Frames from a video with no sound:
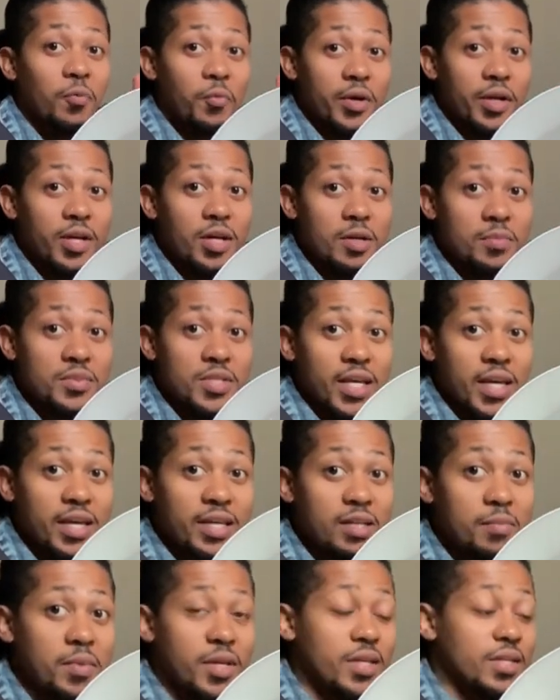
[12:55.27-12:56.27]
when it comes to
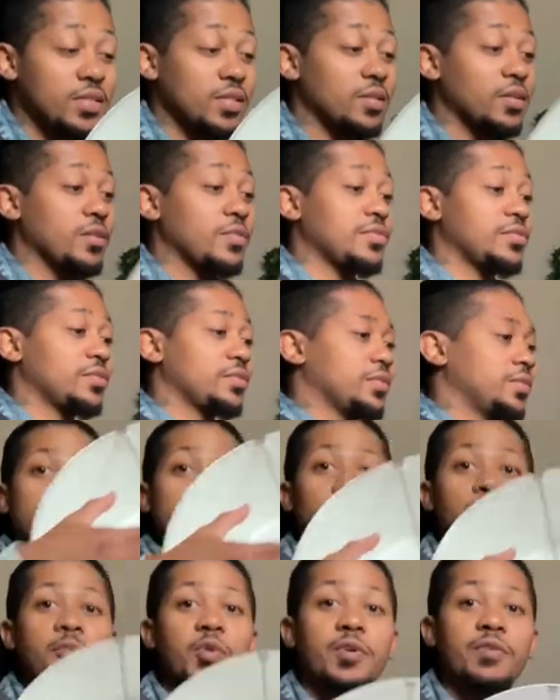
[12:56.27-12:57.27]
handyman stuff.
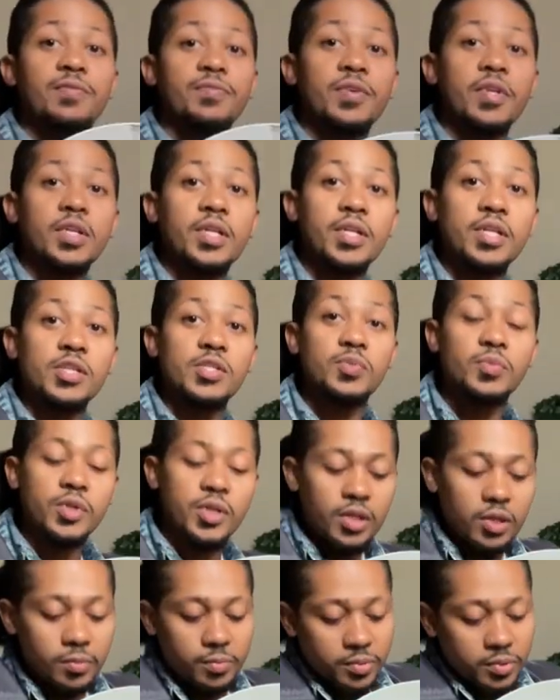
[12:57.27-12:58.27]
So I'm been filling this
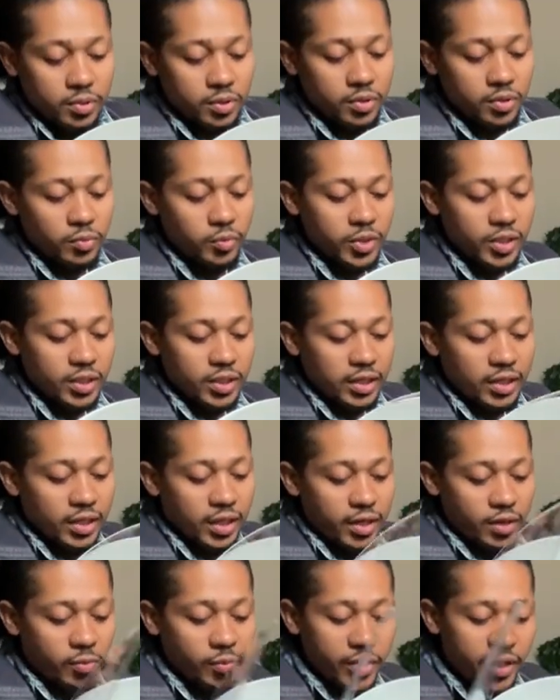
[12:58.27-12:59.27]
one up with a
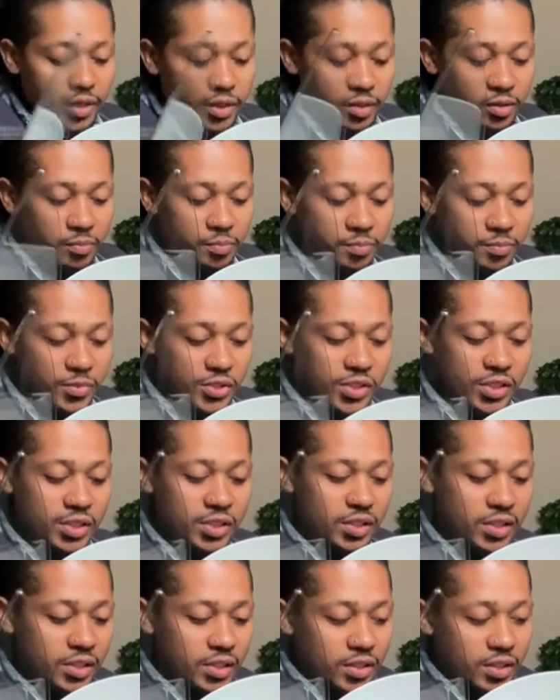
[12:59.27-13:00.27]
lot of
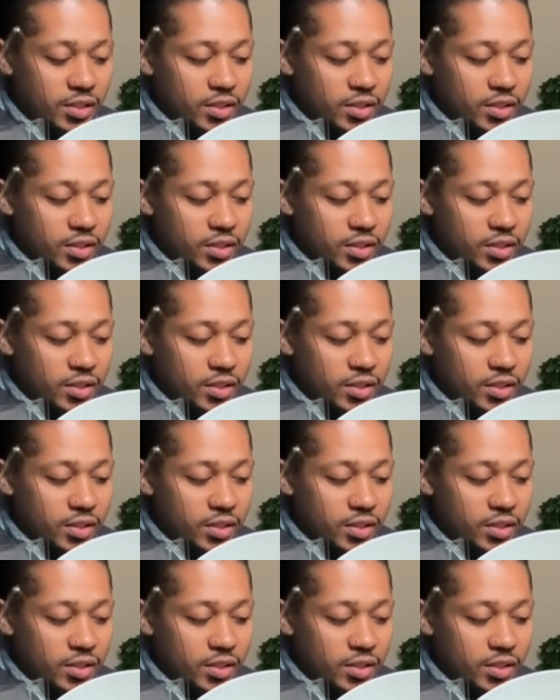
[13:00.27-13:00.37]
randoms.